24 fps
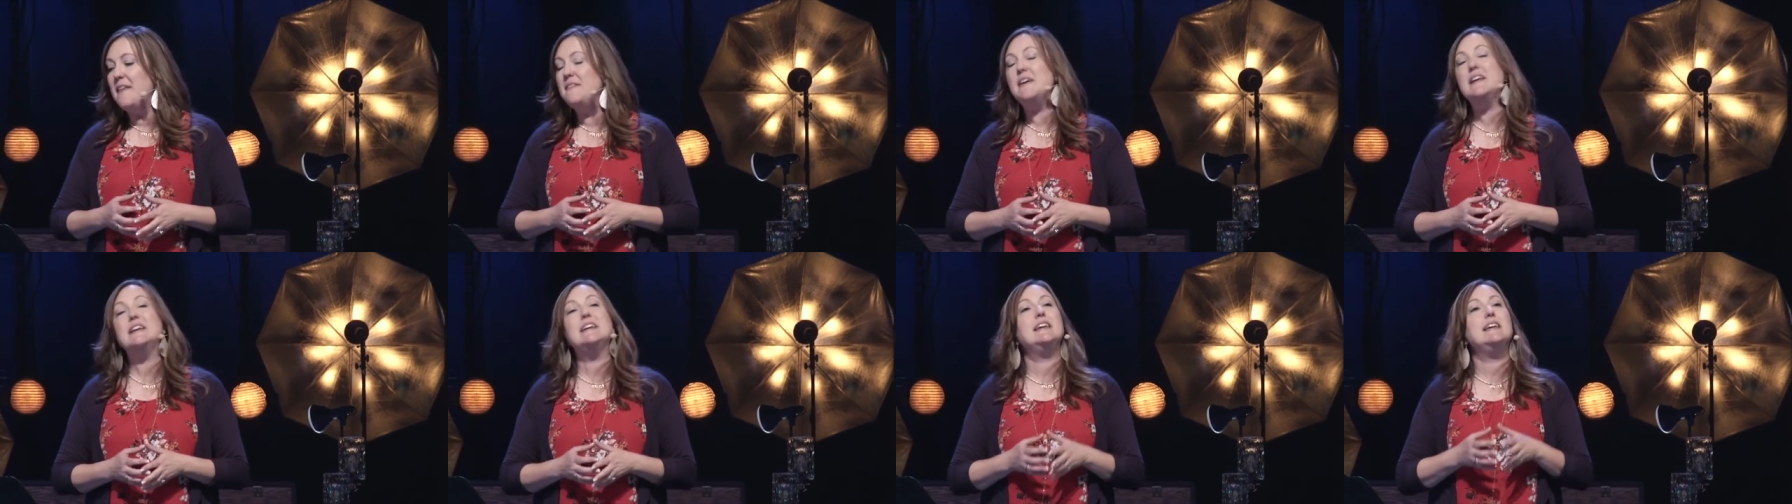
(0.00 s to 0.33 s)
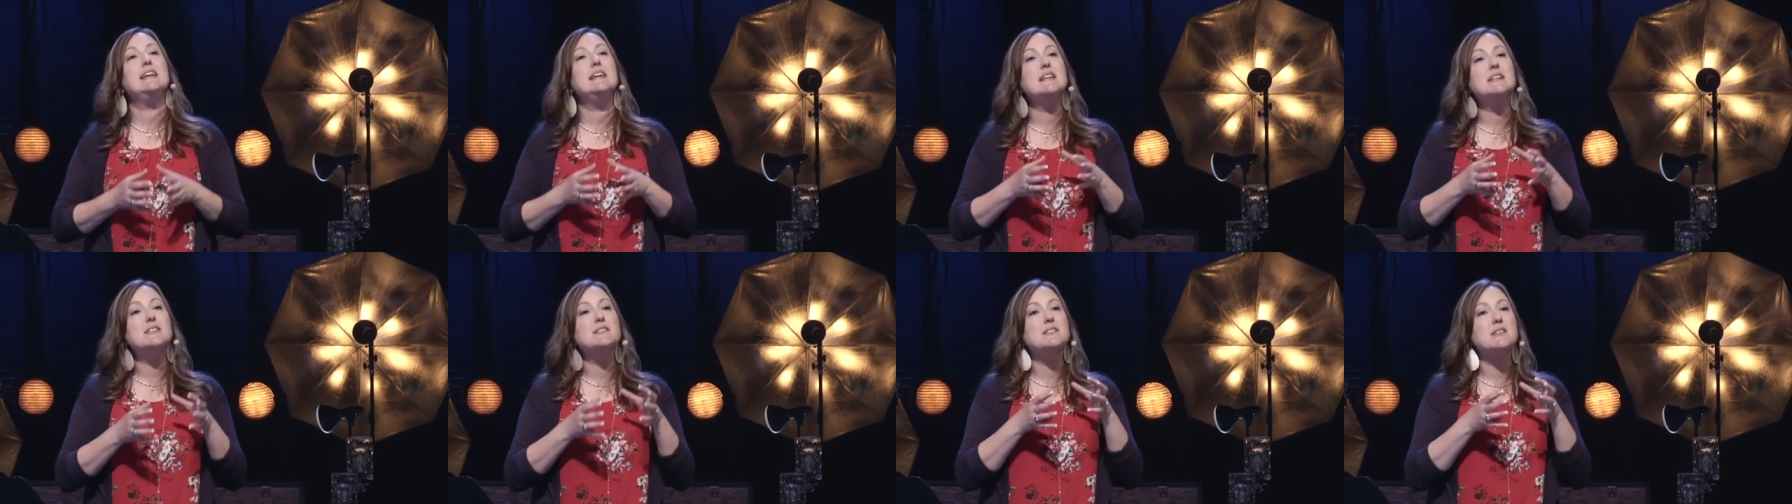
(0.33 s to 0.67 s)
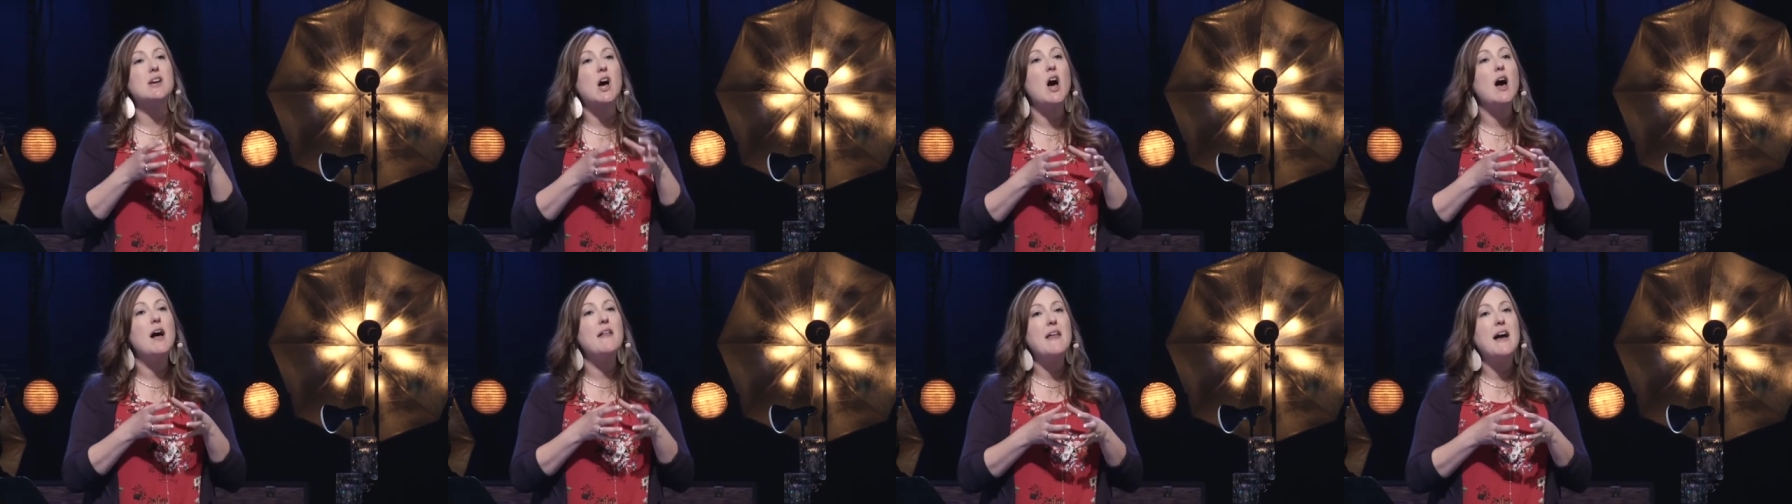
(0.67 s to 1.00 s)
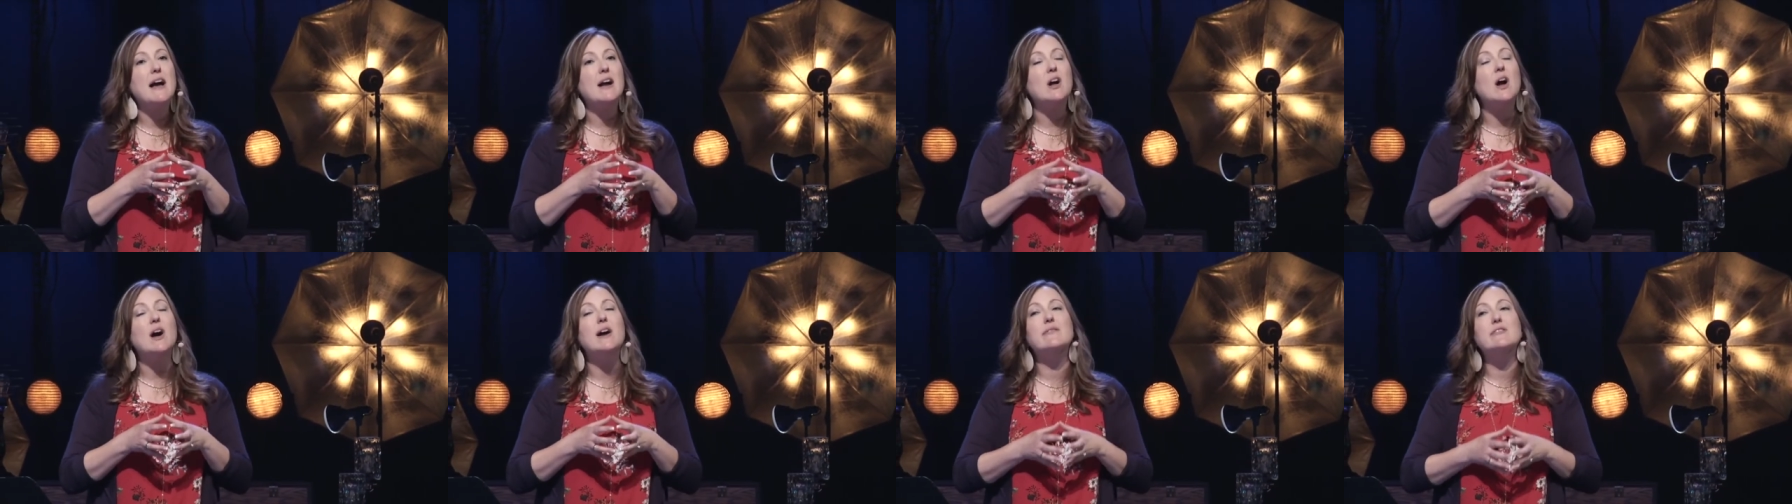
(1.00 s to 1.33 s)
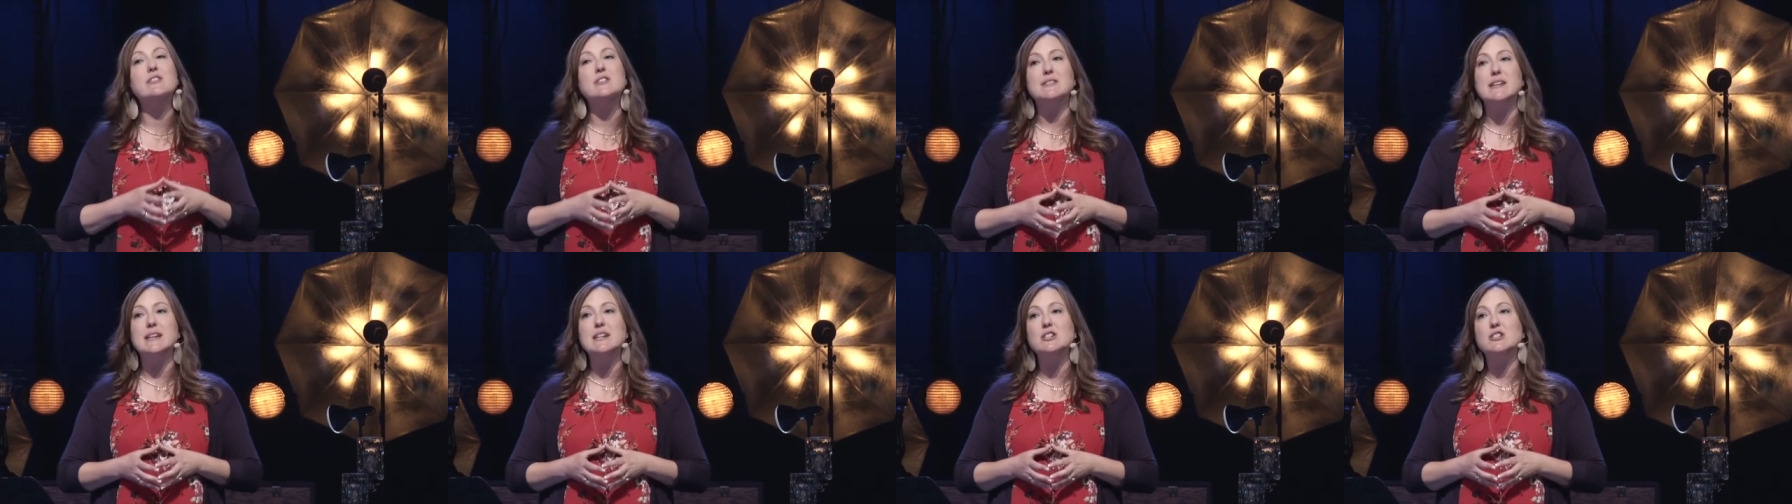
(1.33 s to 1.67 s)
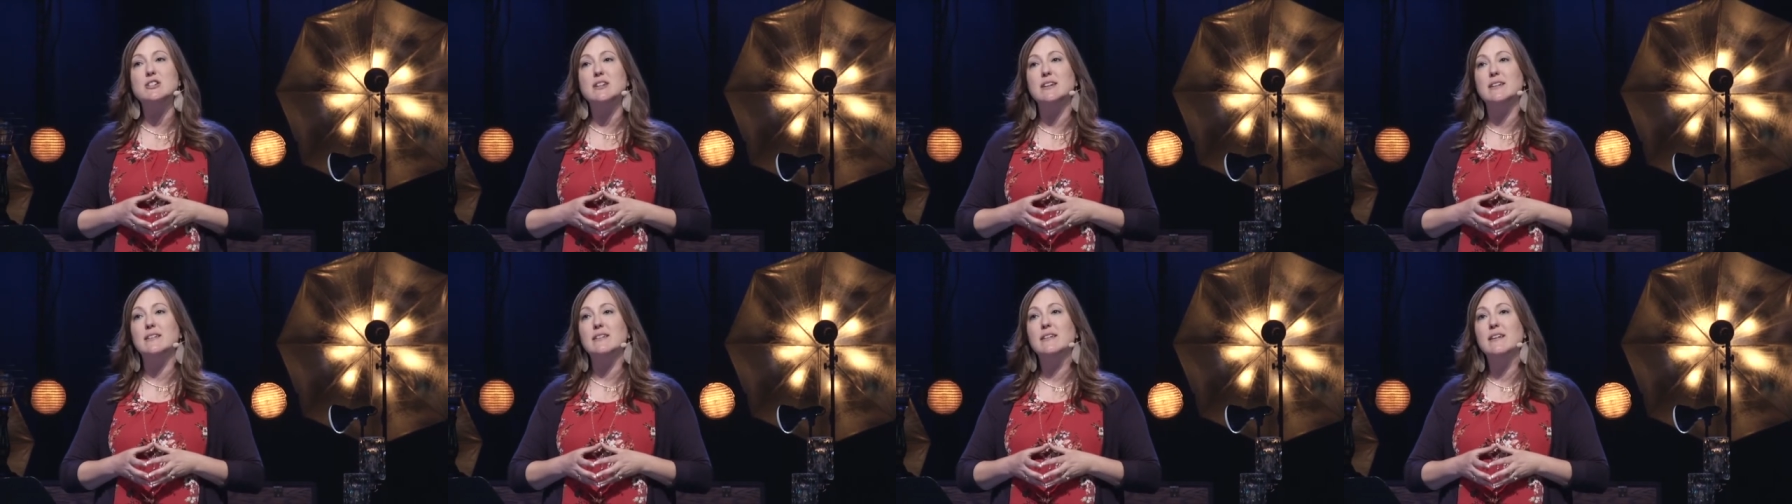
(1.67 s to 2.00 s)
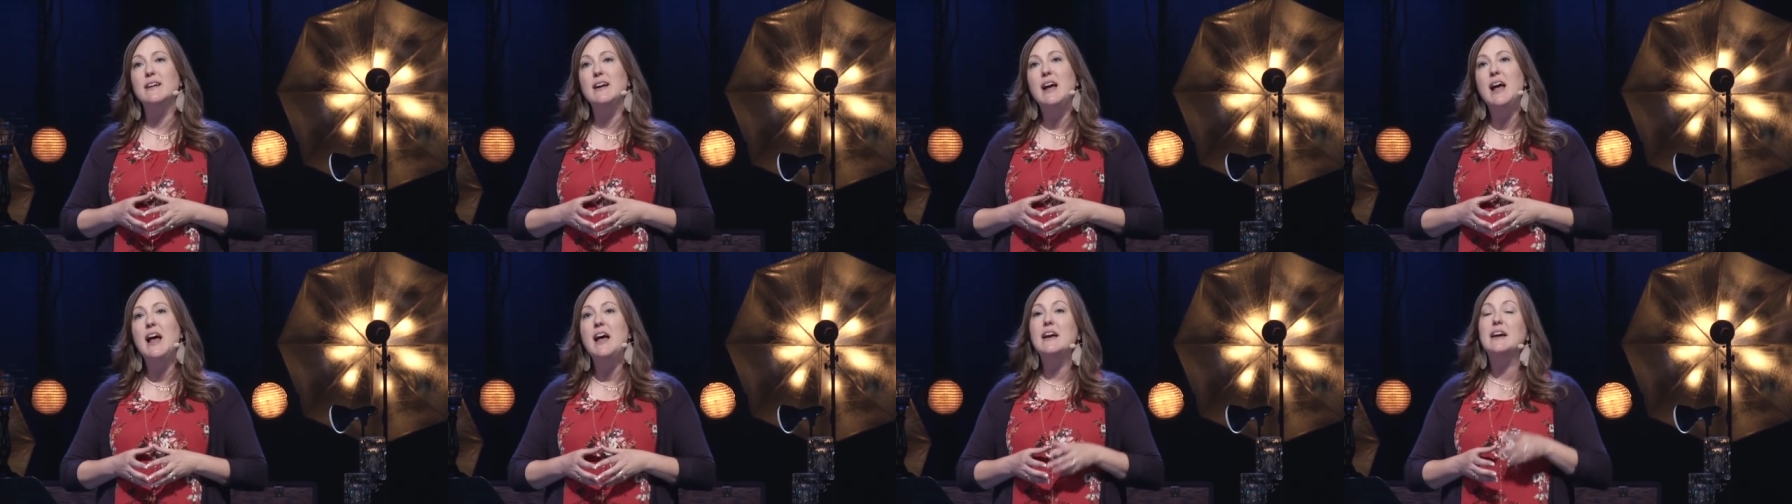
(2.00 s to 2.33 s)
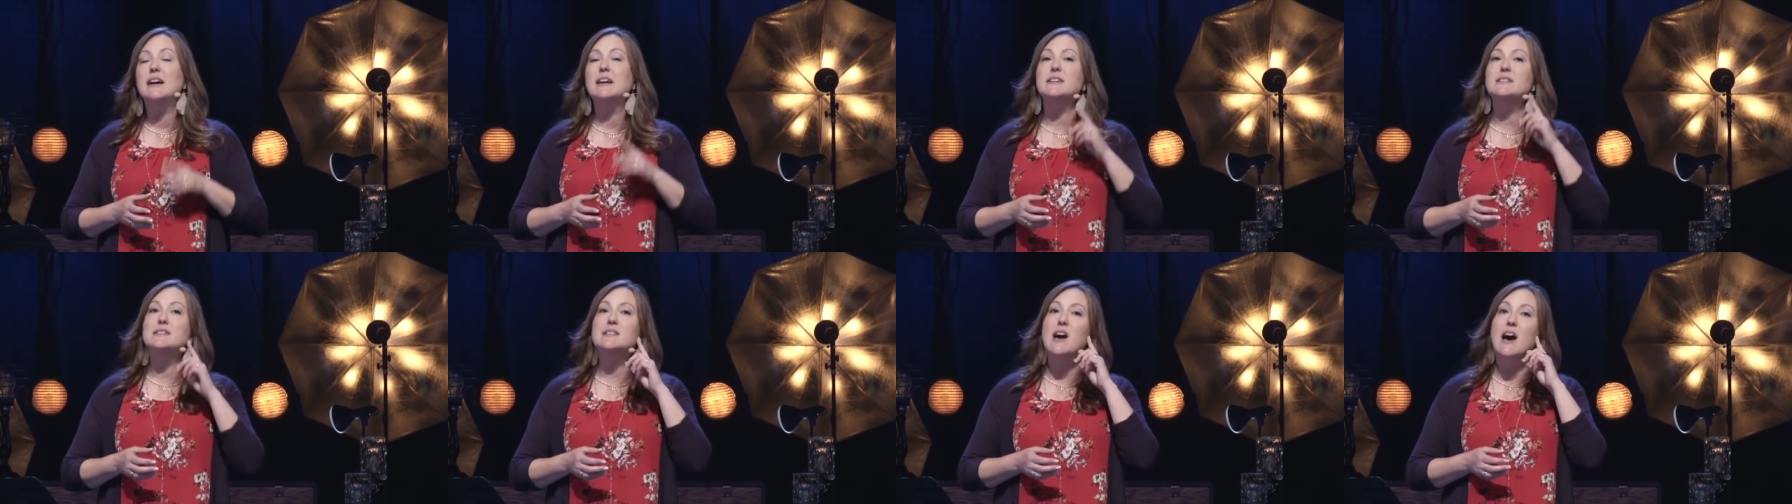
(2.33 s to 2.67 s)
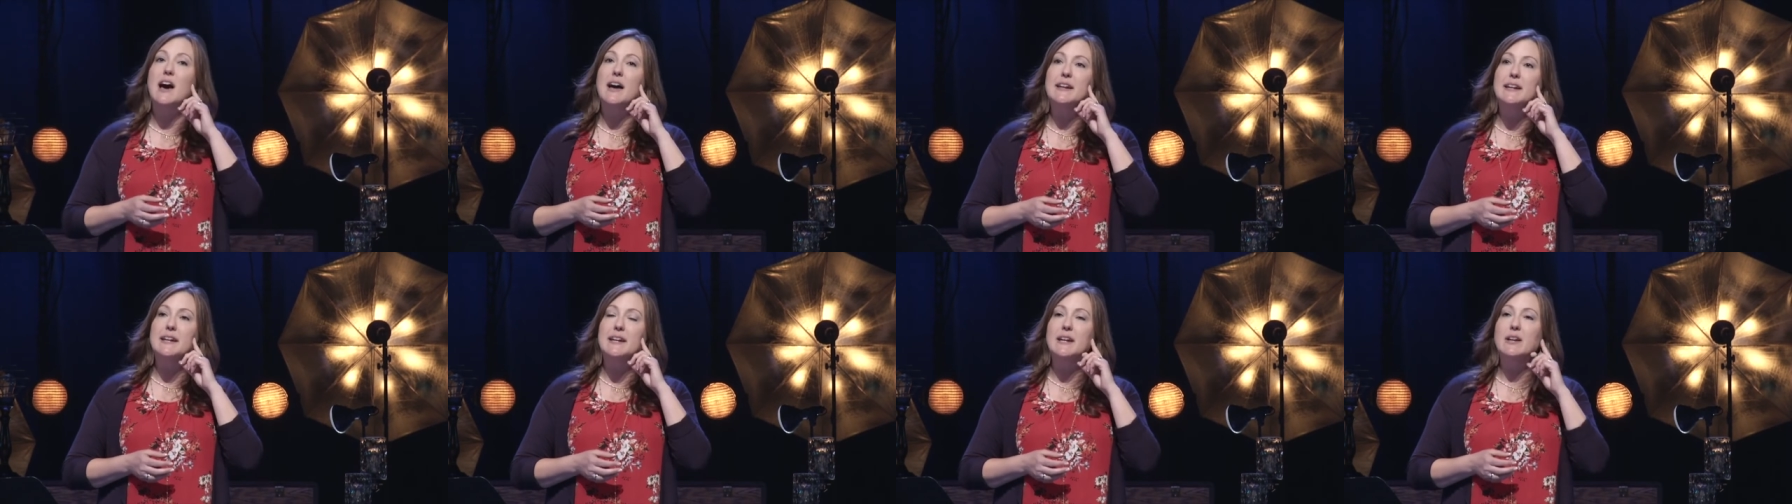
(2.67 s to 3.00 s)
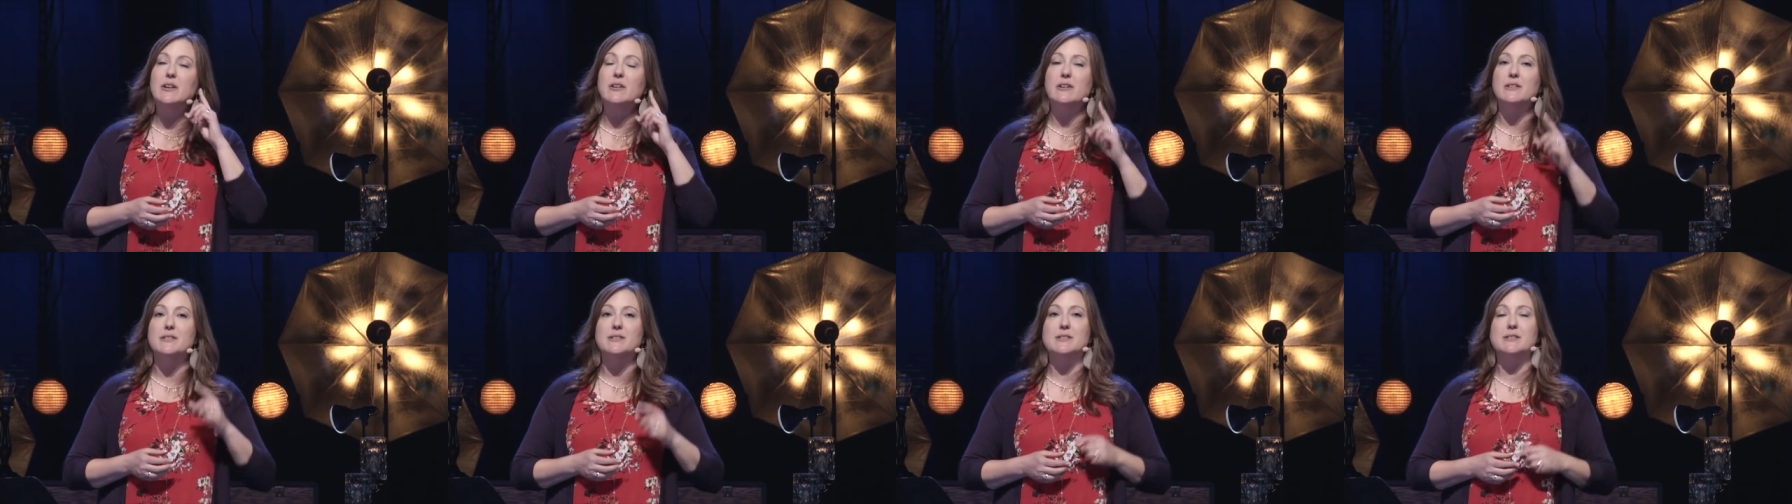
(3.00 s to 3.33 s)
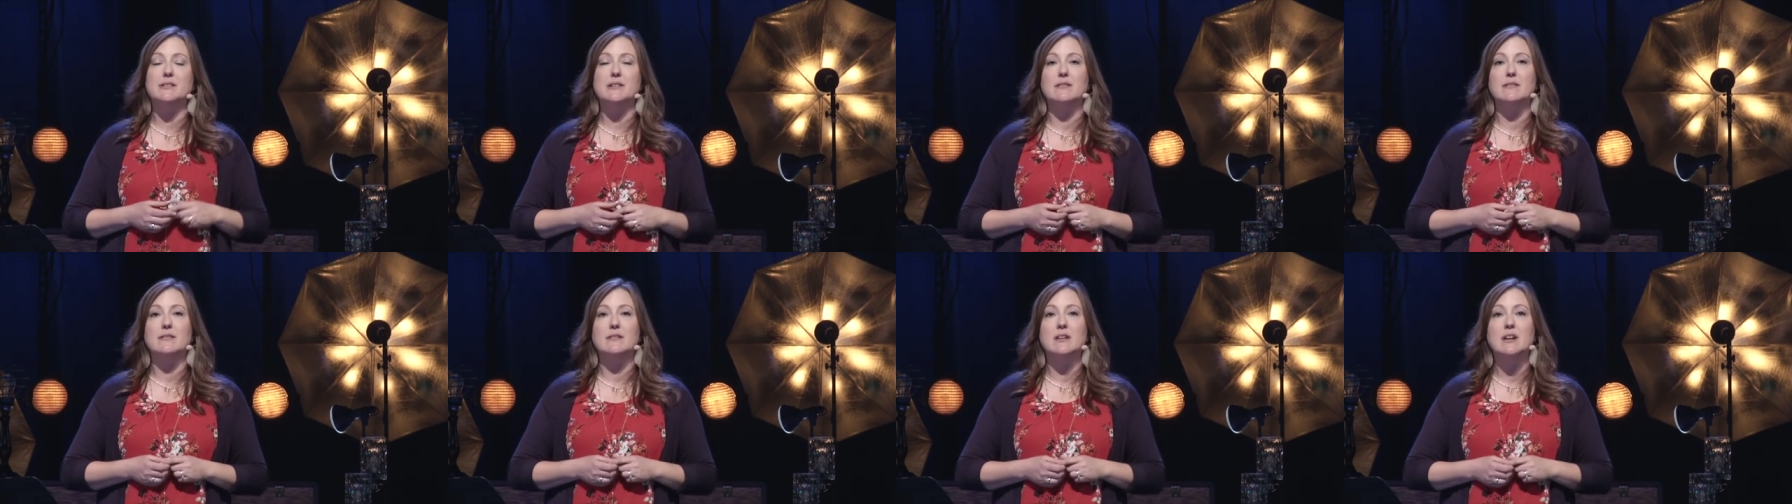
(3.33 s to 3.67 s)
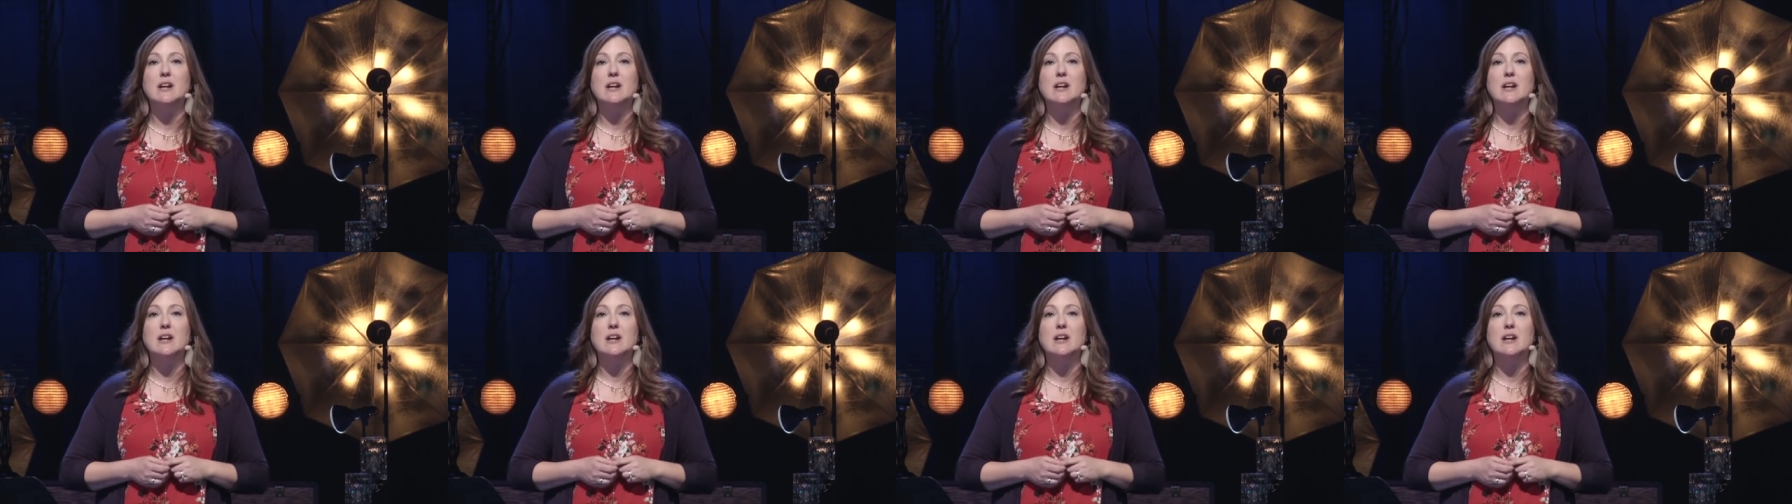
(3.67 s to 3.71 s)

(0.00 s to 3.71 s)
that He saw that conversation because God hears,